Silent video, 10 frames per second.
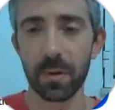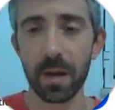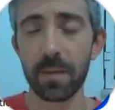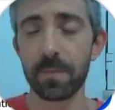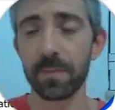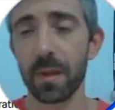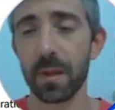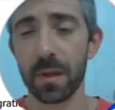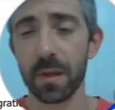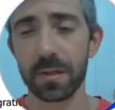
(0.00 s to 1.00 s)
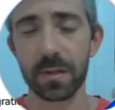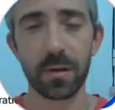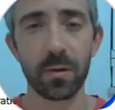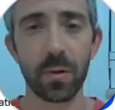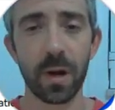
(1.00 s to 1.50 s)
Okay,
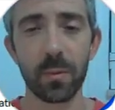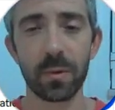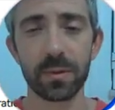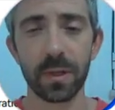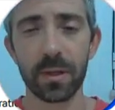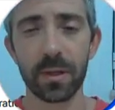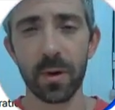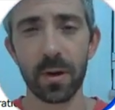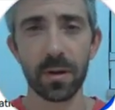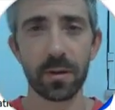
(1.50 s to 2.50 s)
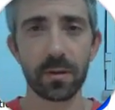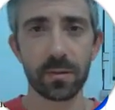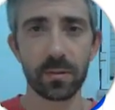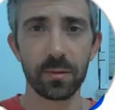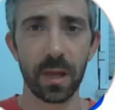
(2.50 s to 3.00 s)
so I will take you
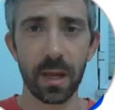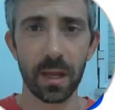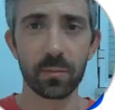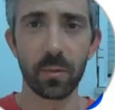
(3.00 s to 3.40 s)
to the end.